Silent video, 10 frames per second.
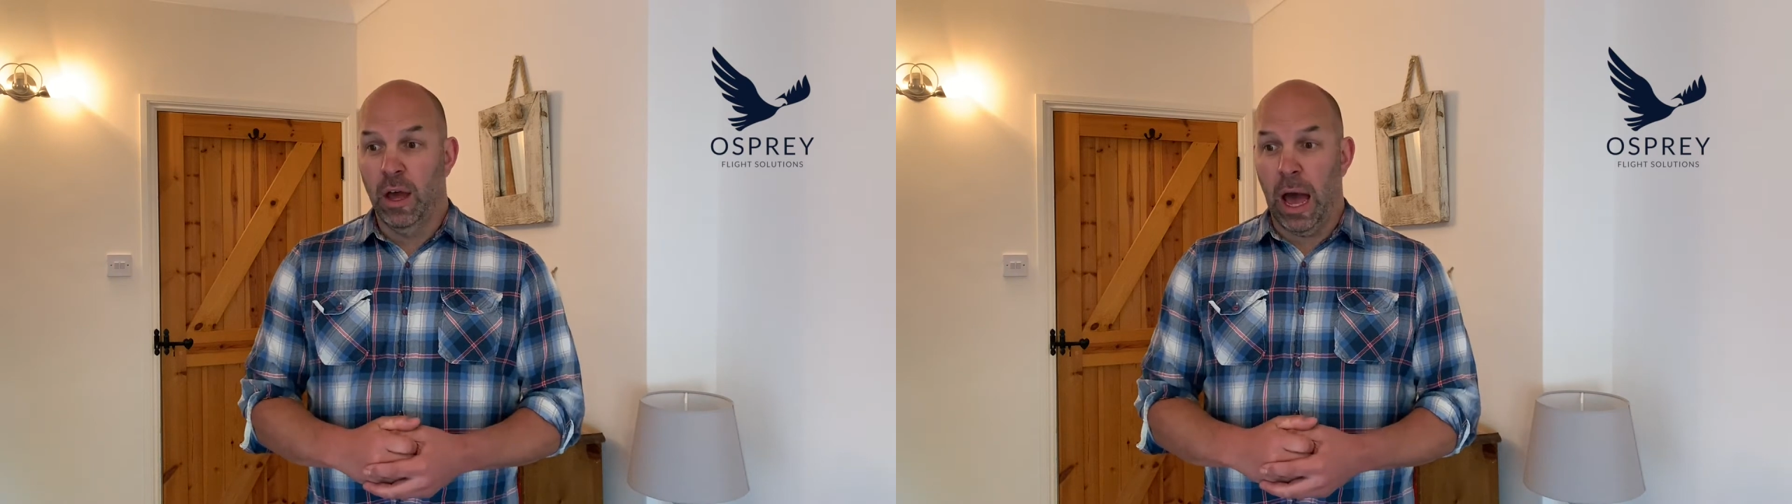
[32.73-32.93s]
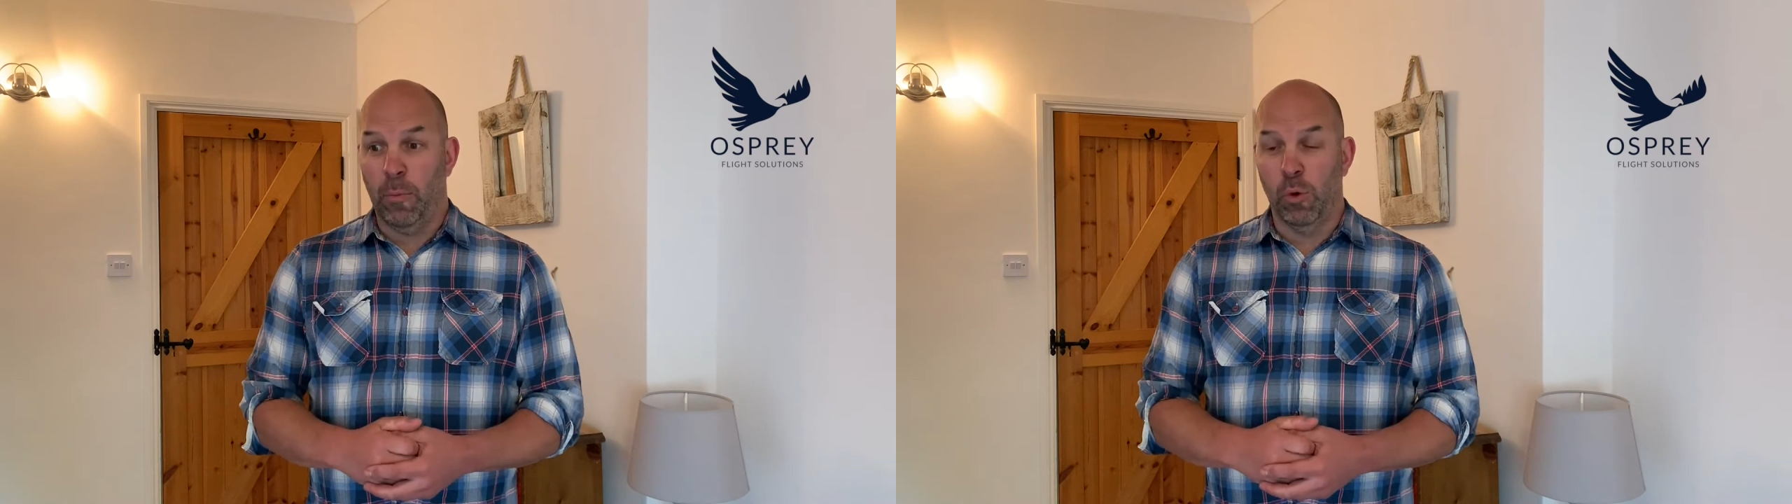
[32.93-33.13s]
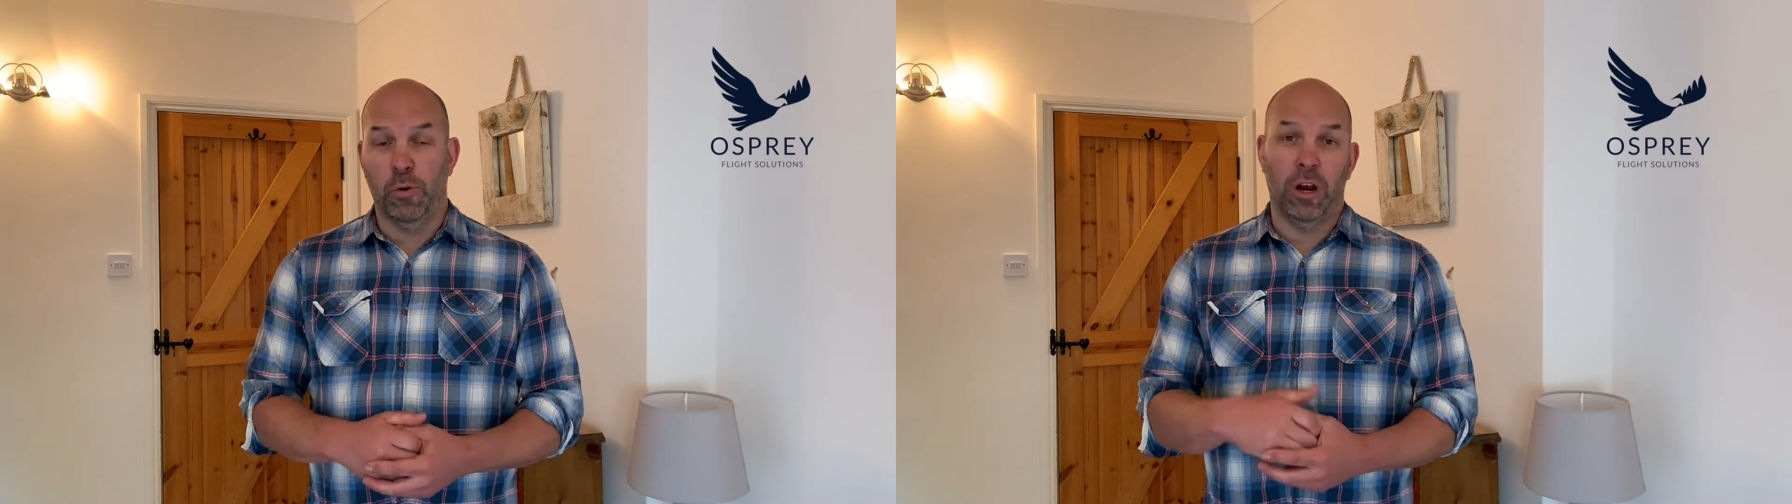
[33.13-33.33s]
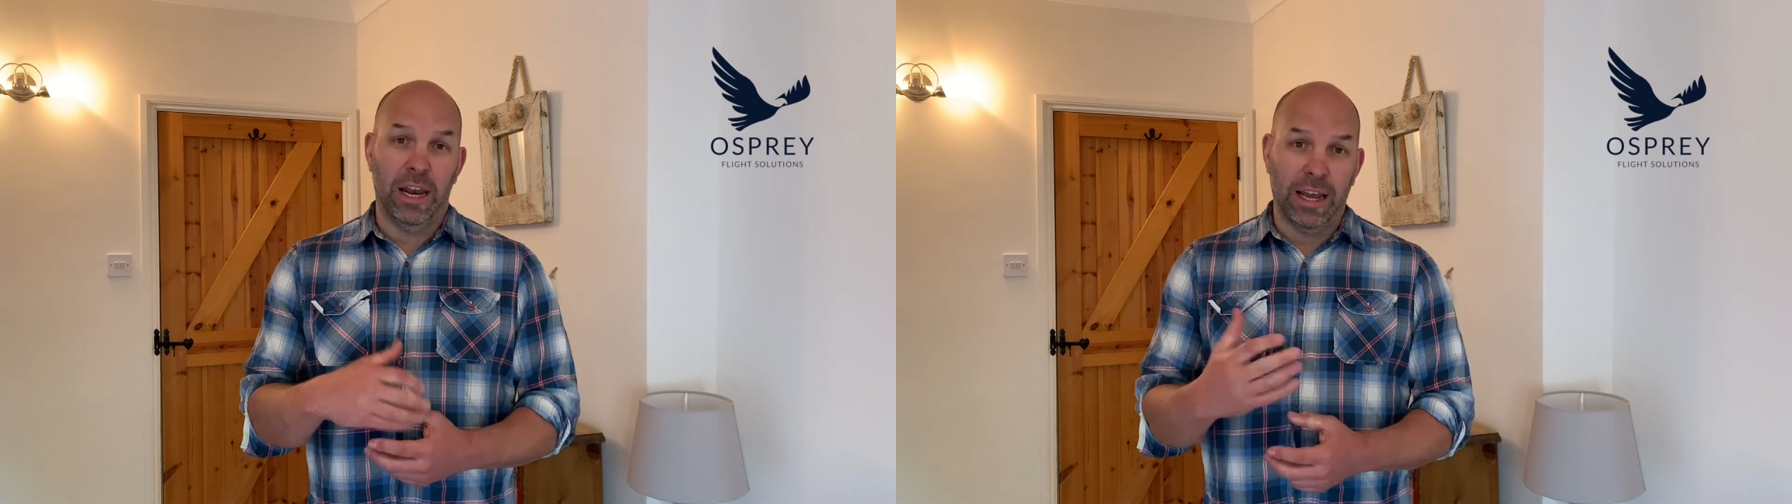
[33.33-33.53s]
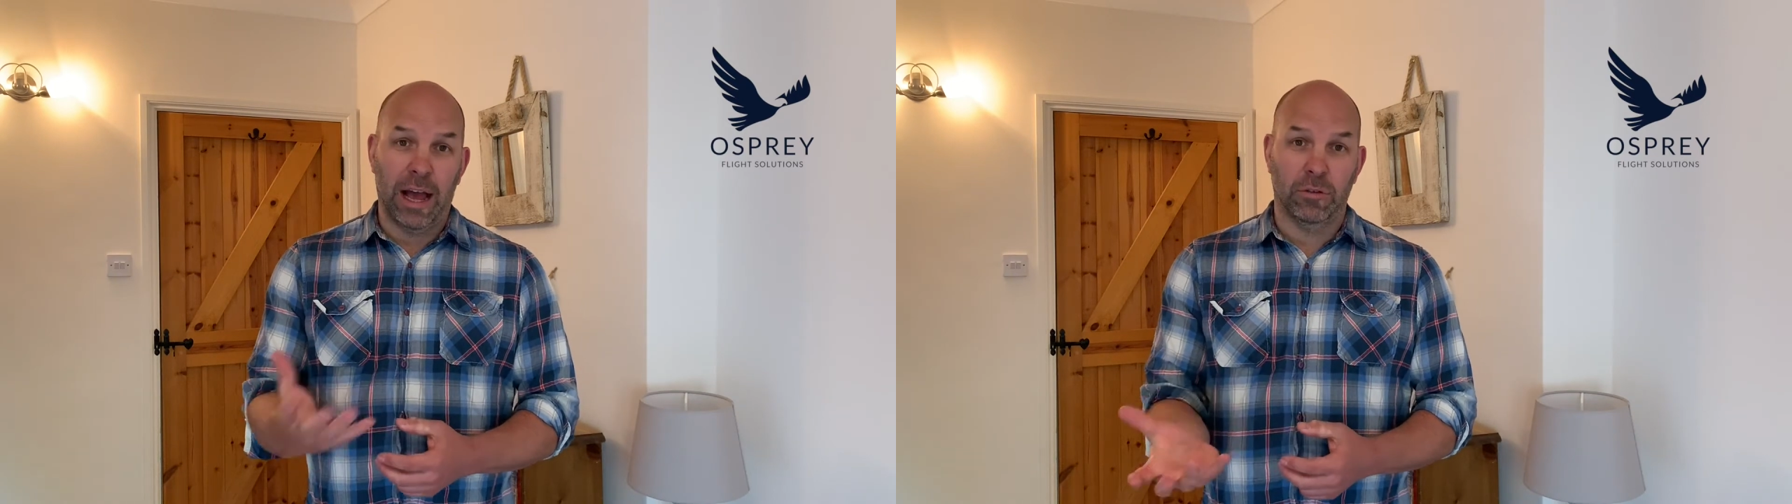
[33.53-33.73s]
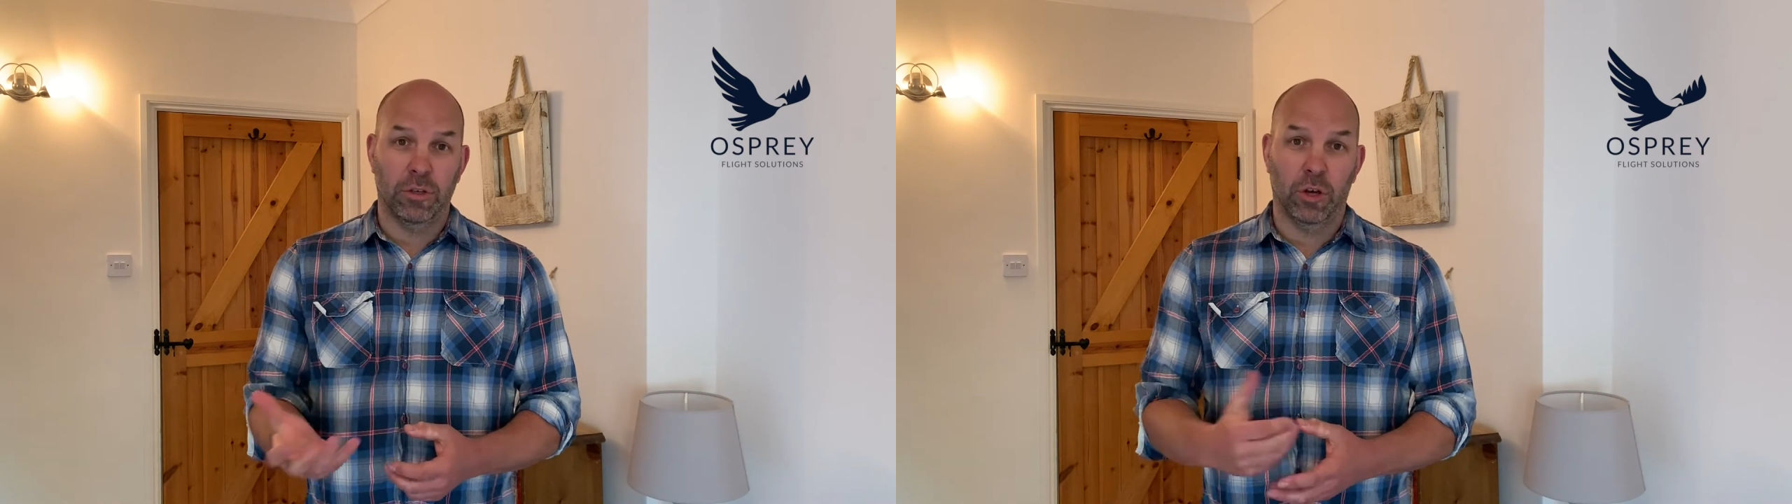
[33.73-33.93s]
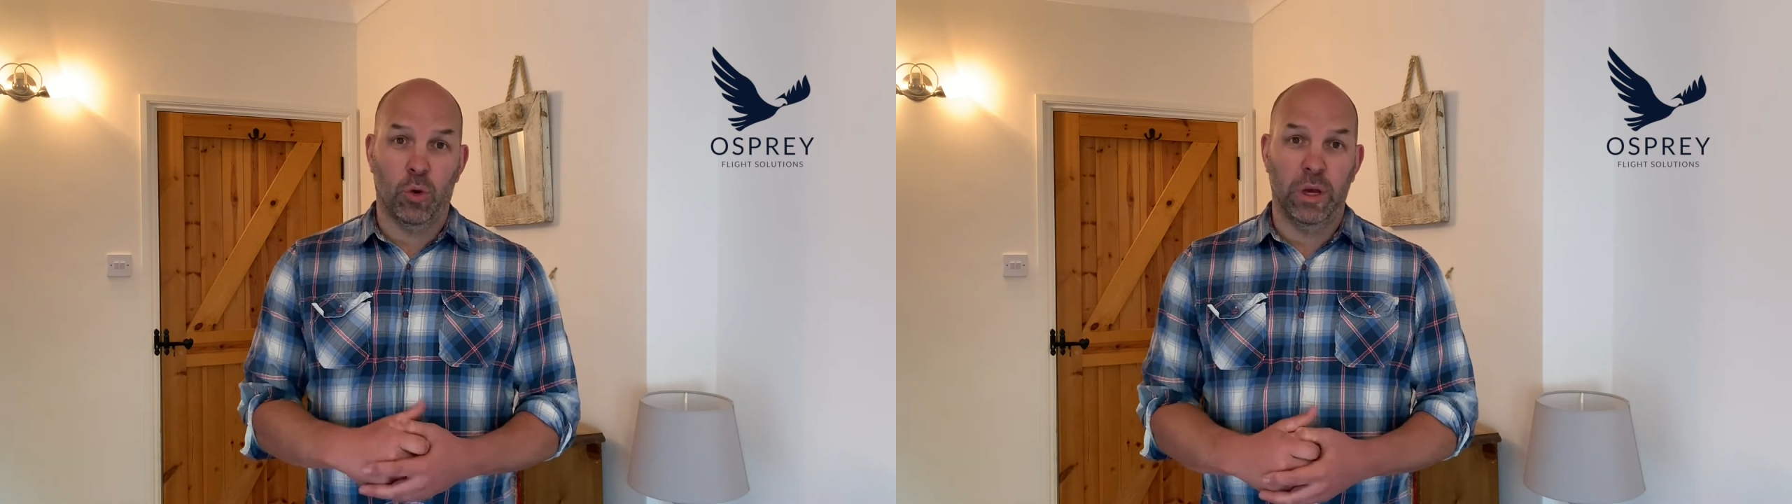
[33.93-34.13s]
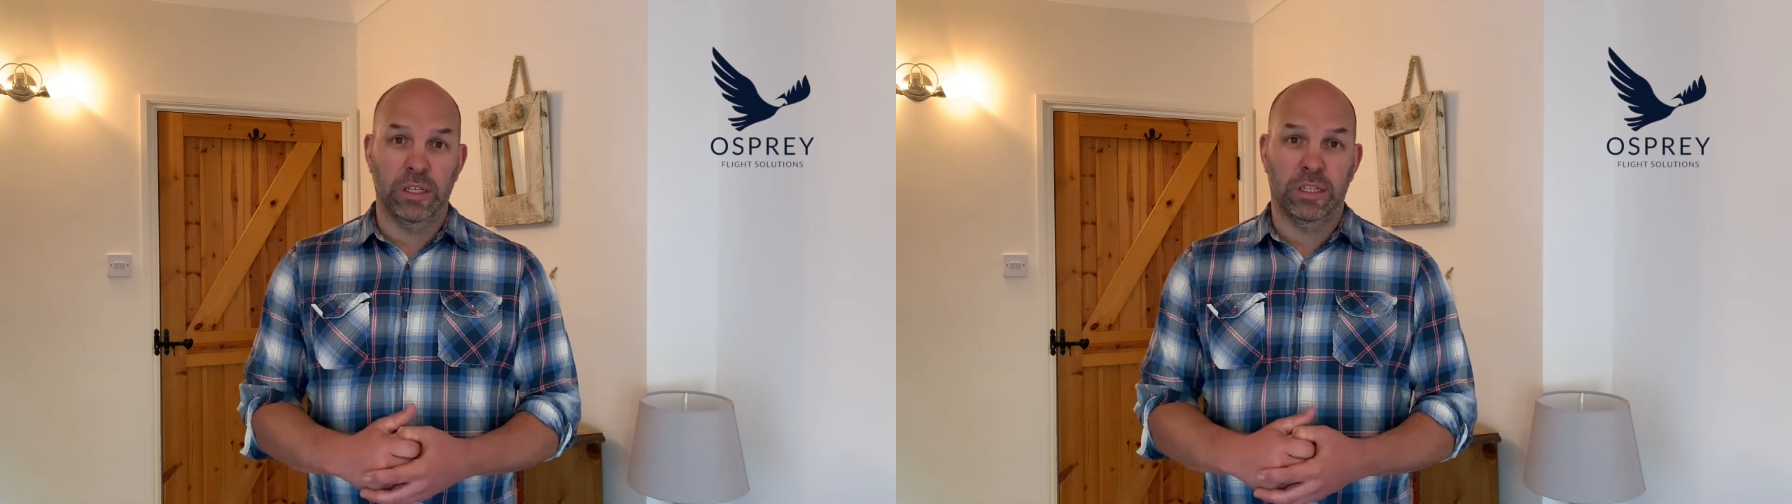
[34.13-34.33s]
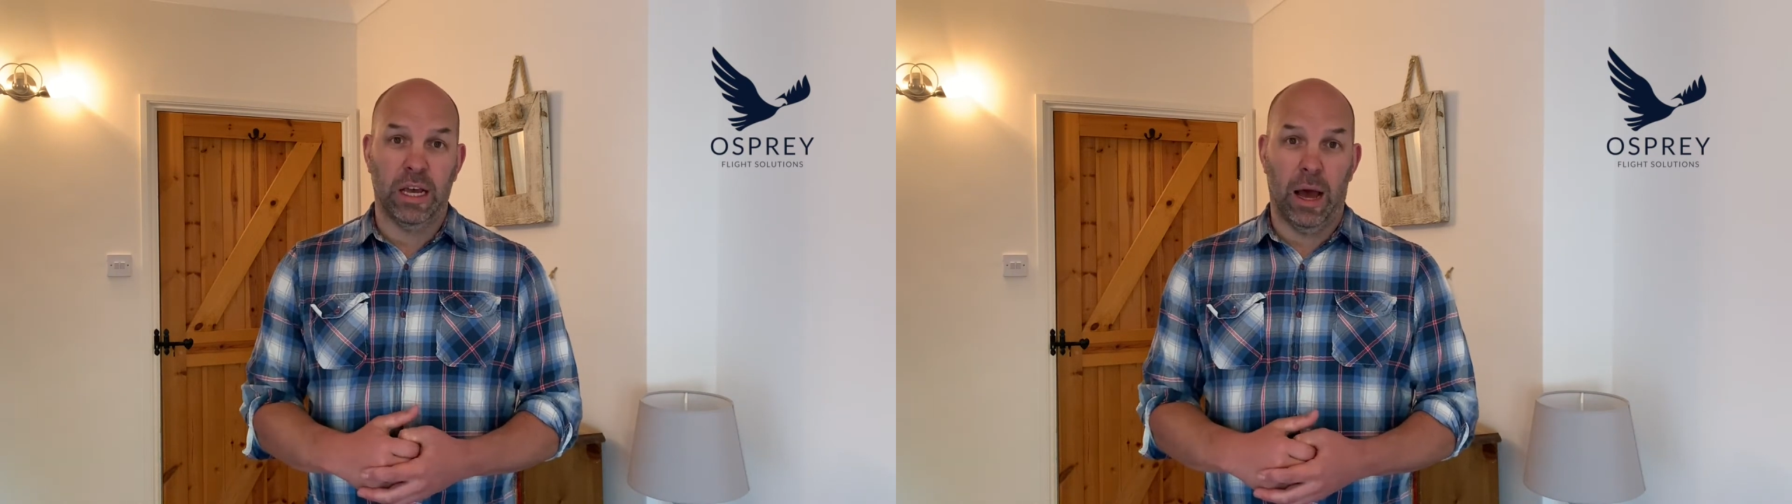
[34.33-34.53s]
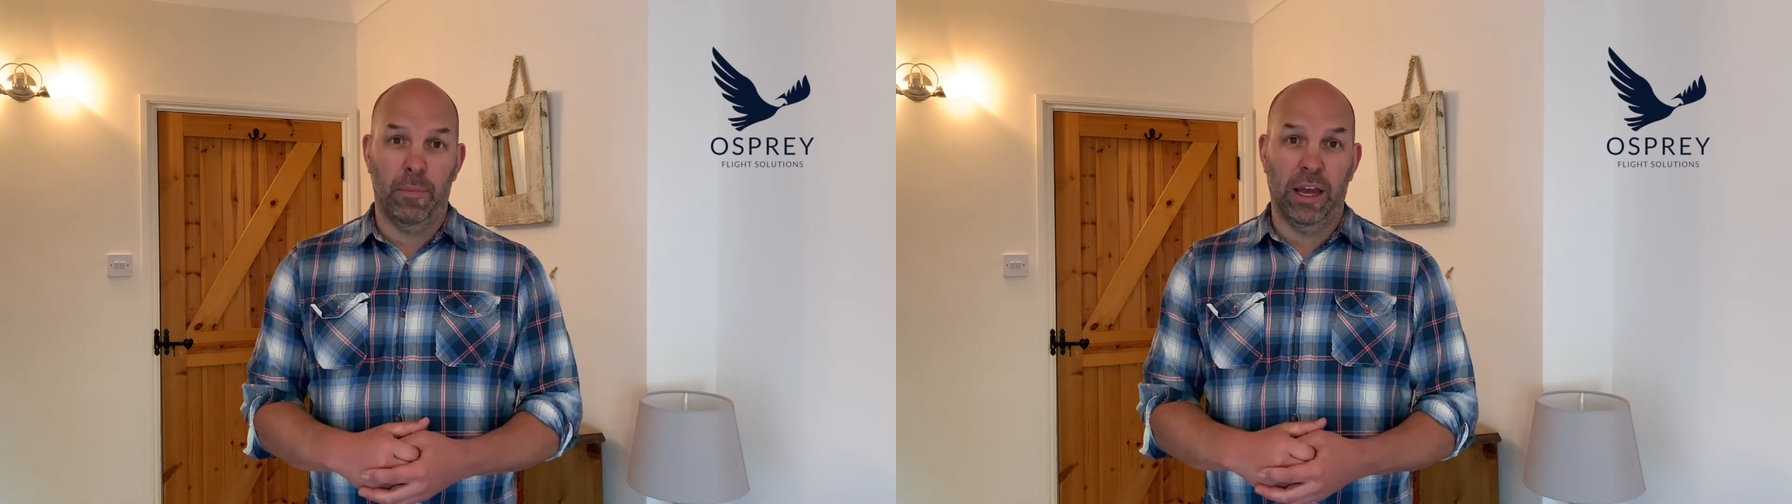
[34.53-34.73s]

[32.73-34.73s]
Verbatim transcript: Um, we'll put a link out to the quiz um,